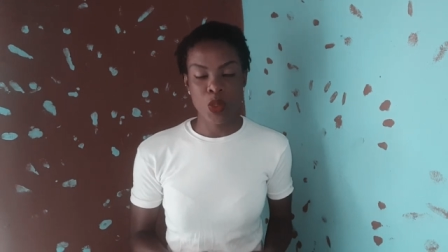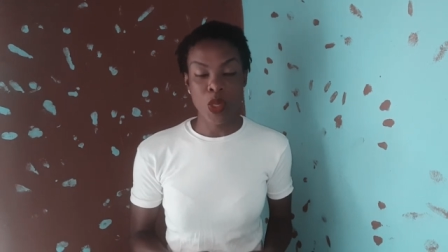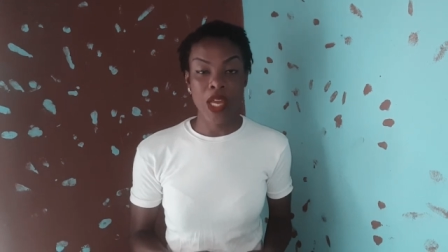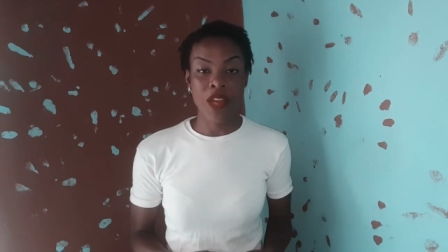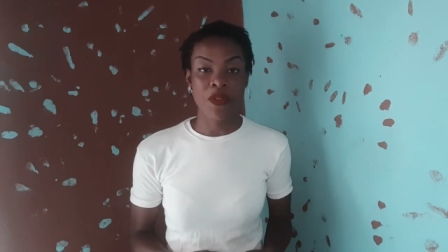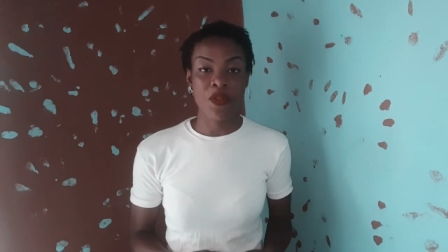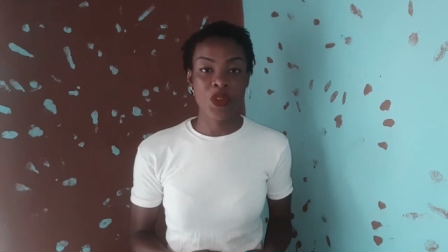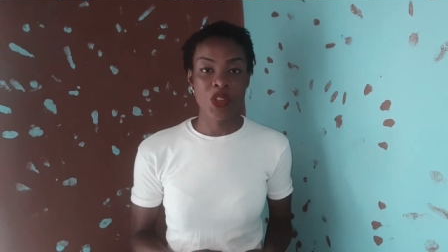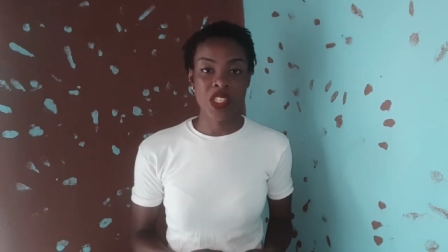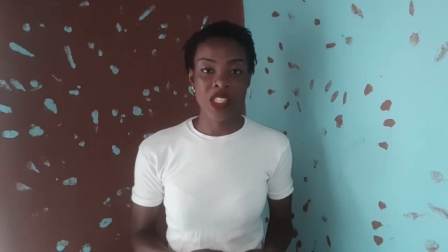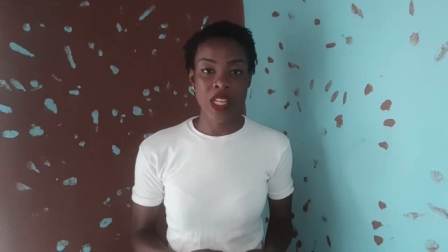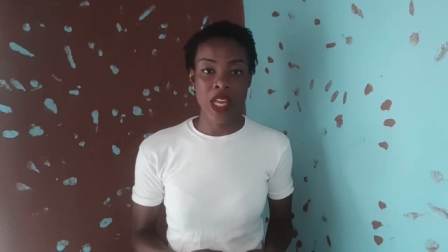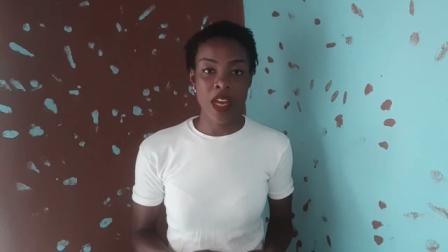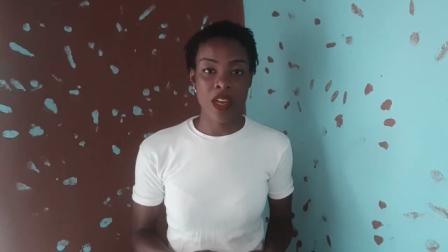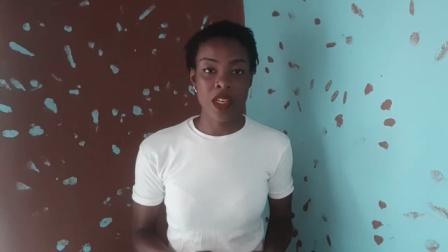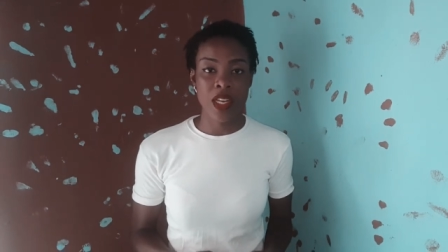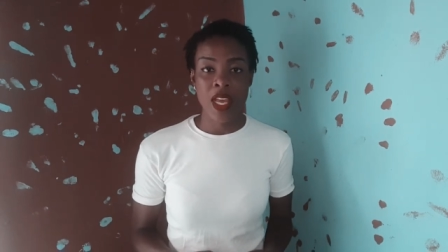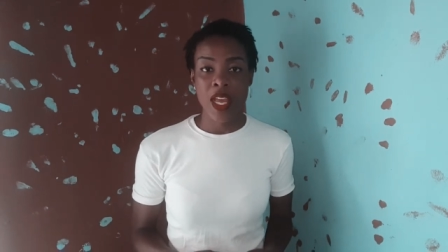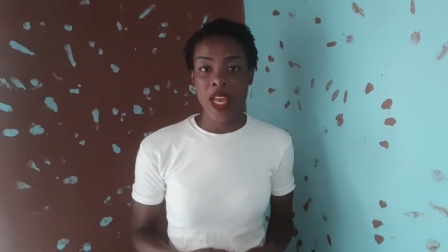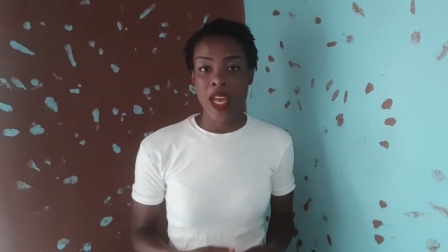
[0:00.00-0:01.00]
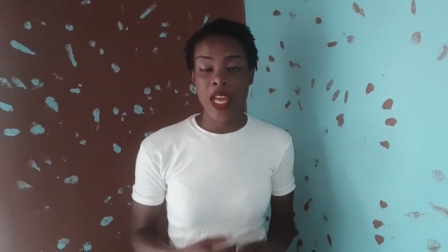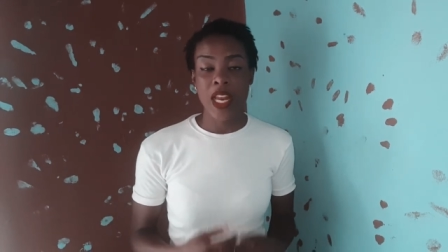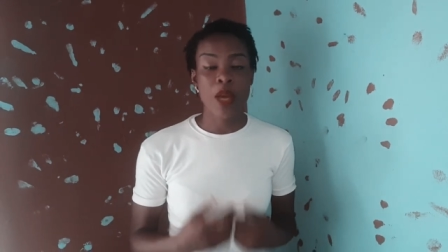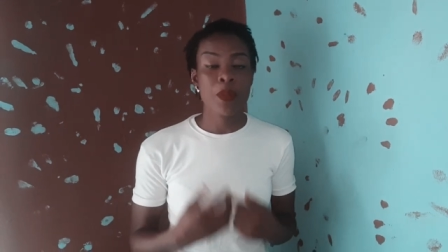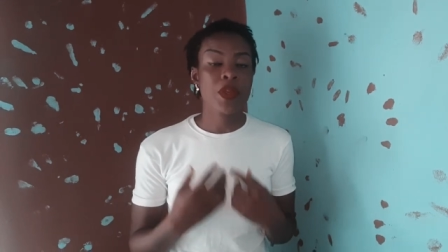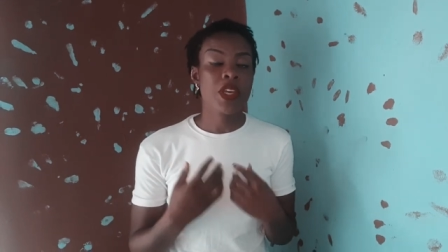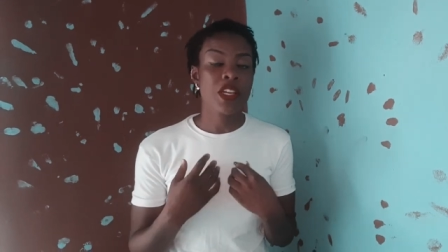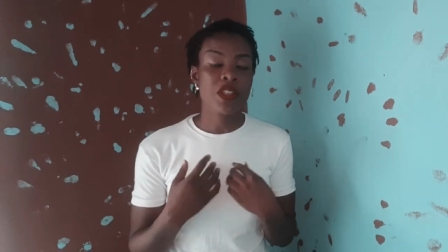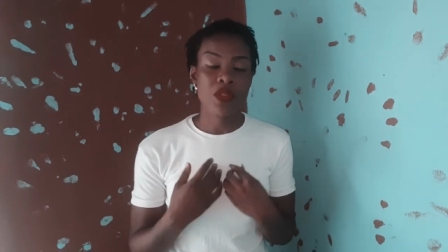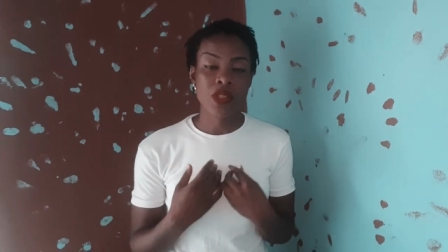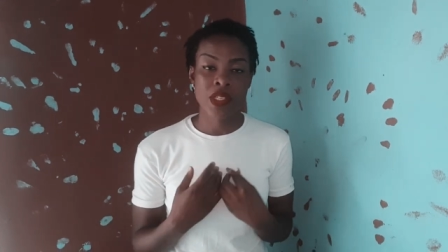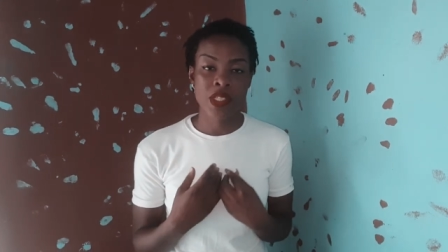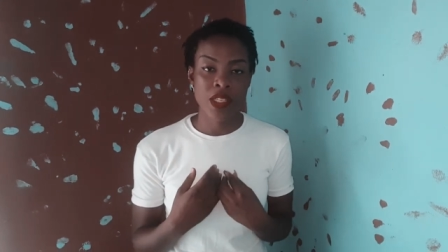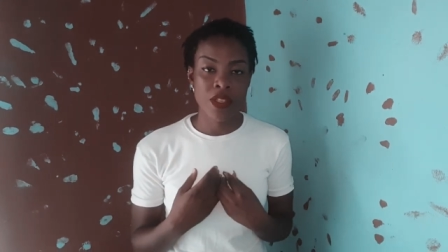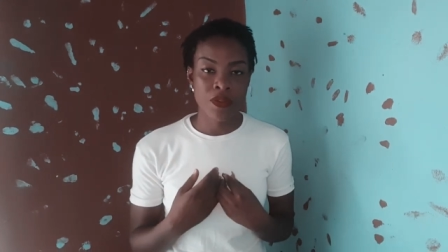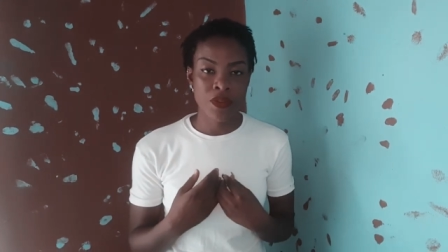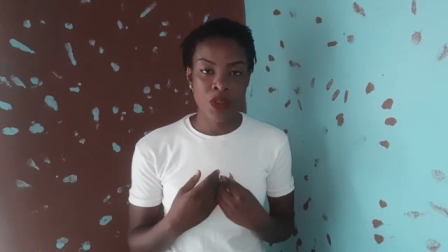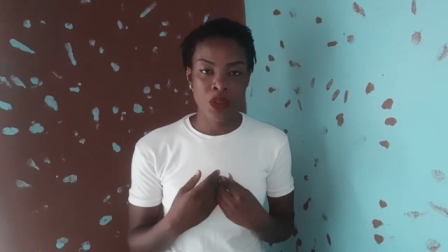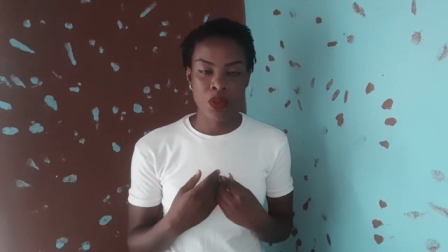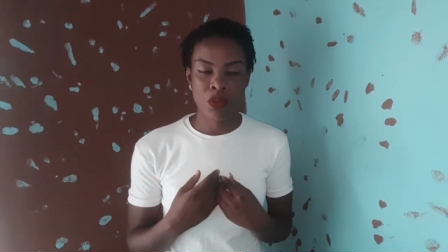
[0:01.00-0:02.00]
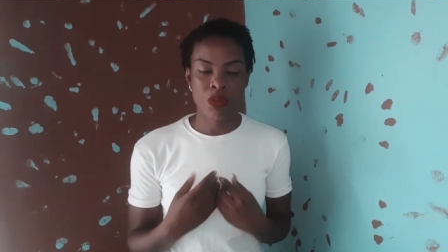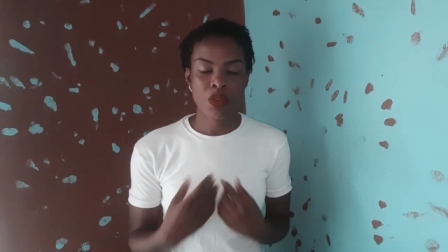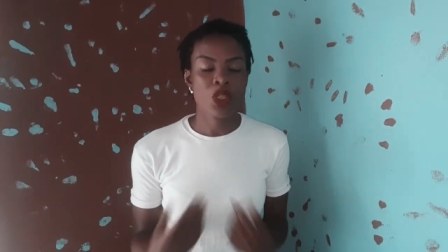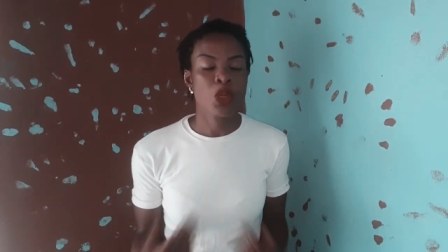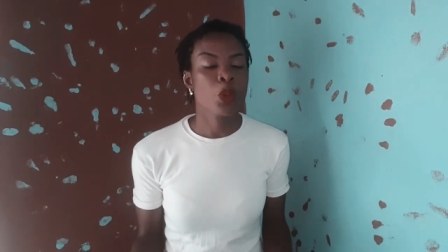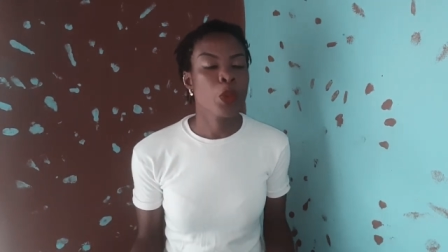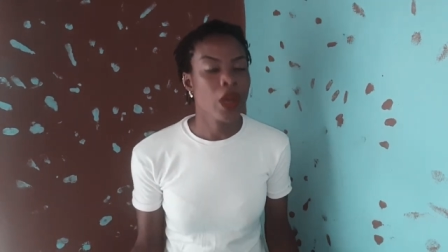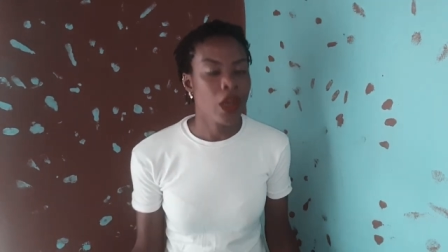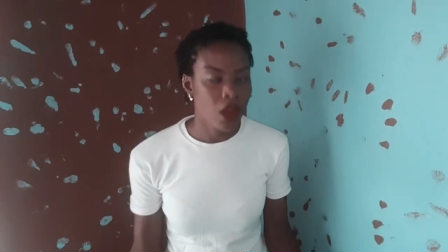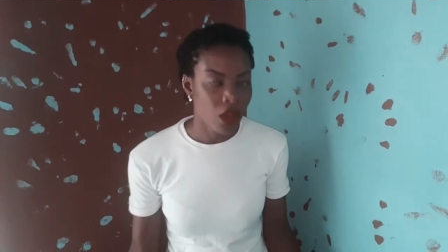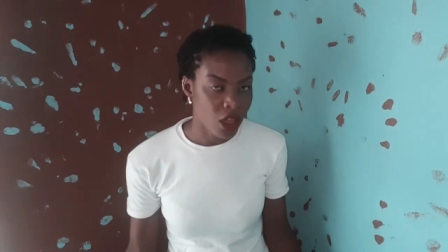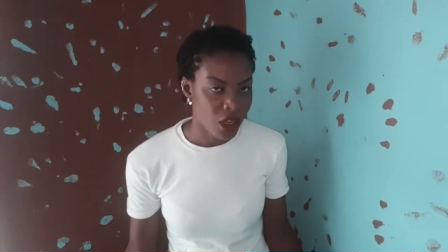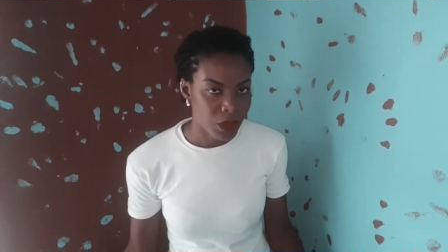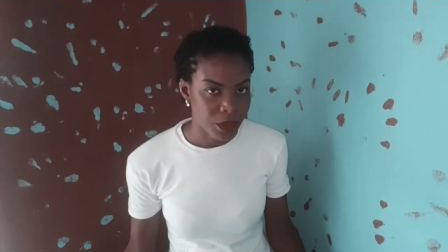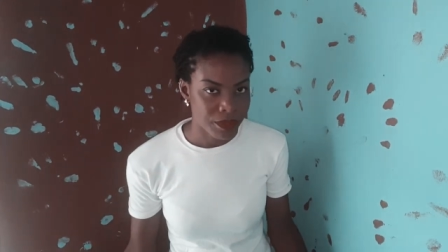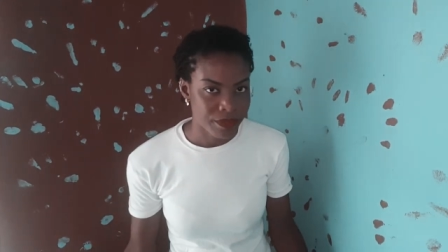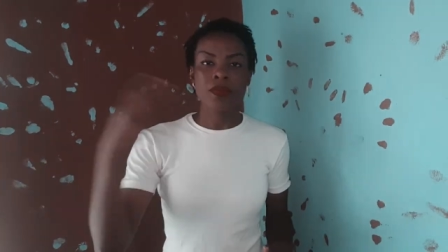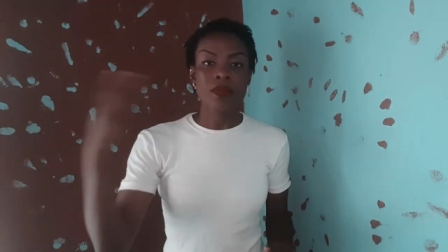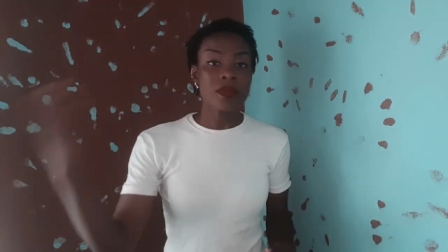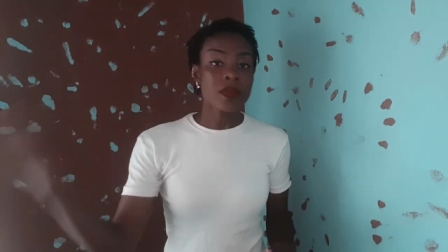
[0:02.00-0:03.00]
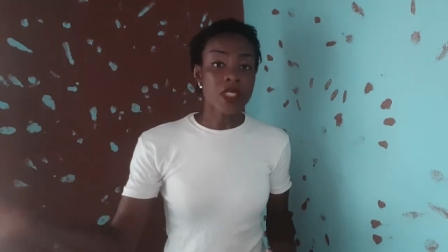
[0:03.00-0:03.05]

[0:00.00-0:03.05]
So I freestyled and I'm here to save you. You're welcome.